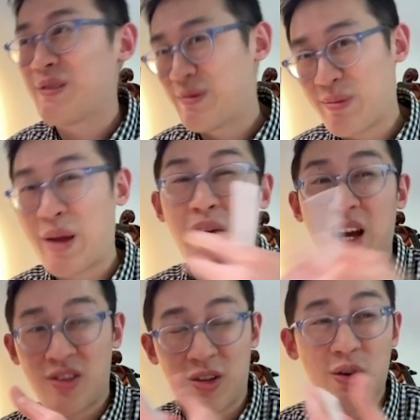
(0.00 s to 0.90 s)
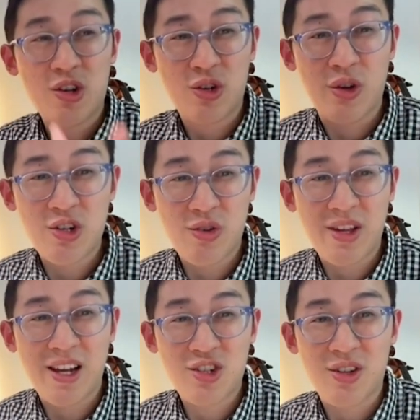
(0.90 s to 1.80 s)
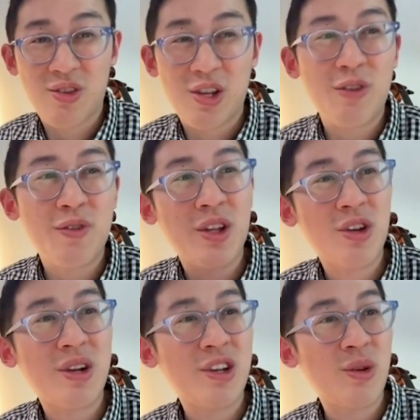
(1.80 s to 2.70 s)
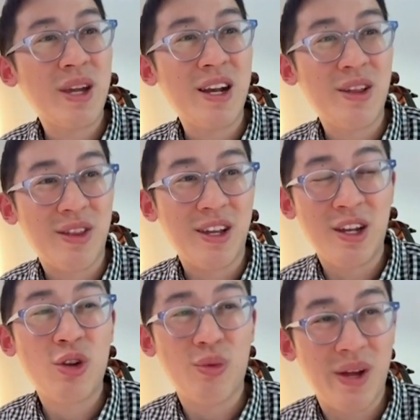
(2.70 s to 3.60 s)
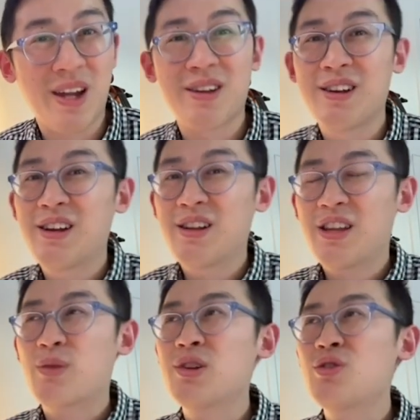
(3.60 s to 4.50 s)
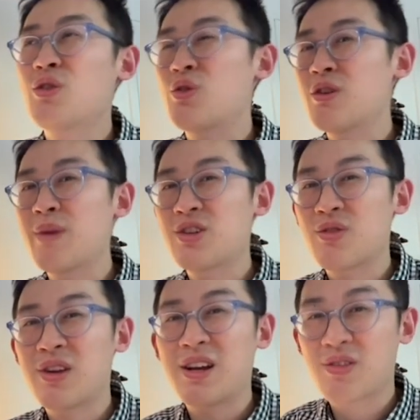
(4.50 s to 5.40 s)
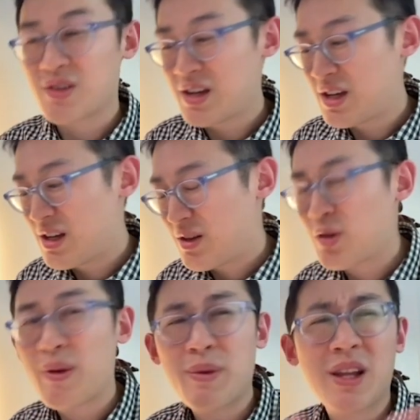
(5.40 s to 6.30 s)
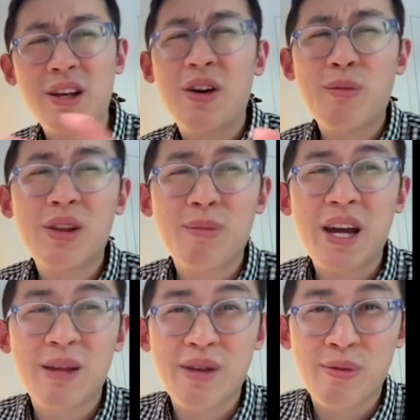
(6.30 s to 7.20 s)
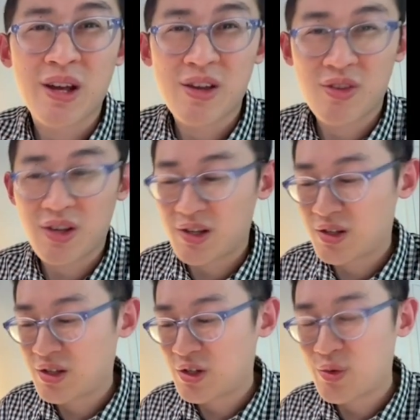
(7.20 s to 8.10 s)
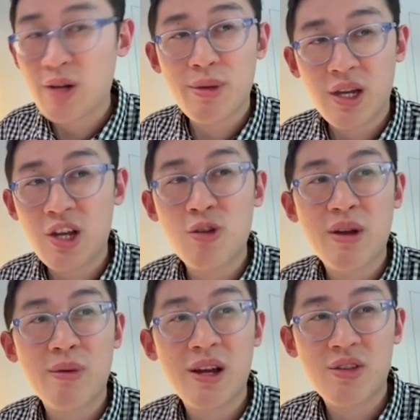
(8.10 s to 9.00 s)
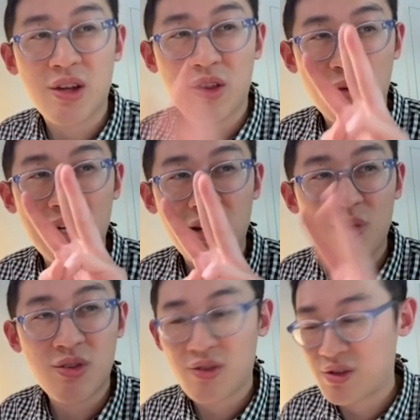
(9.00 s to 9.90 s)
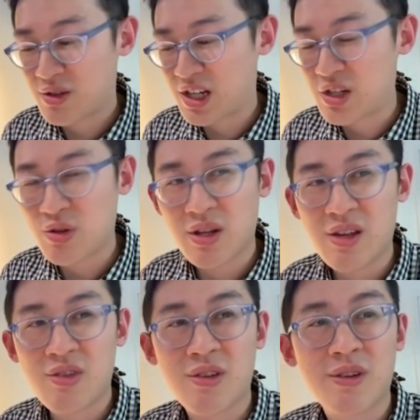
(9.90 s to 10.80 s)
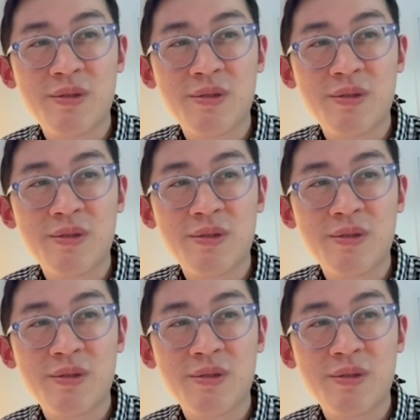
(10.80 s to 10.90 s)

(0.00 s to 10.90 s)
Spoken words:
memorizing larger and larger sections. It'll feel like you're not doing anything in a good way. When you do quarter measure sets, you might be like, oh, I'm really bad at memorizing. Well, but can you memorize 3 notes? Can you do this